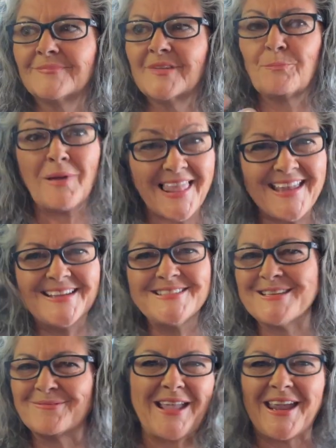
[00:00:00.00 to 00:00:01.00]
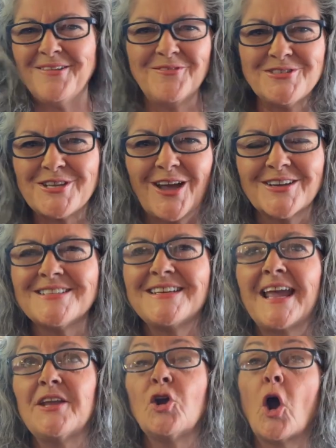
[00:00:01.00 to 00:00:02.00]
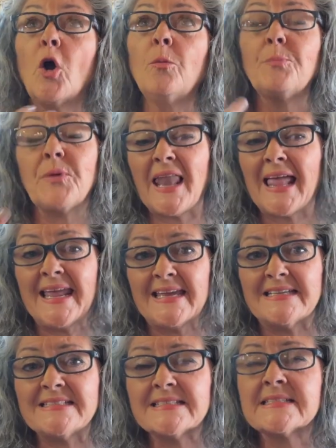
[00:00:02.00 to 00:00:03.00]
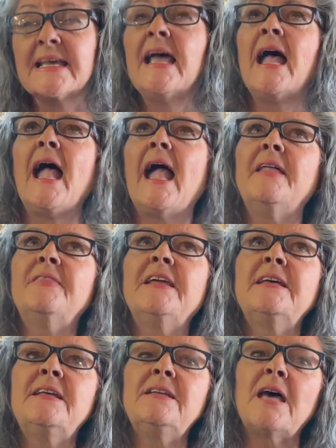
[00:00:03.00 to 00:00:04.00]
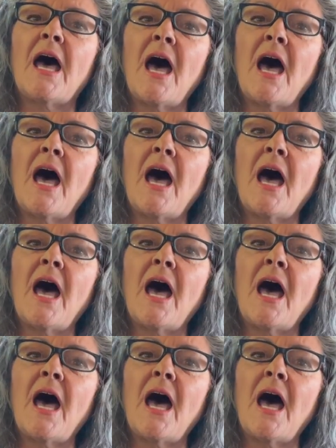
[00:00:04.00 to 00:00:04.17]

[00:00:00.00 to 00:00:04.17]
I can't even talk today. Your own plans, and then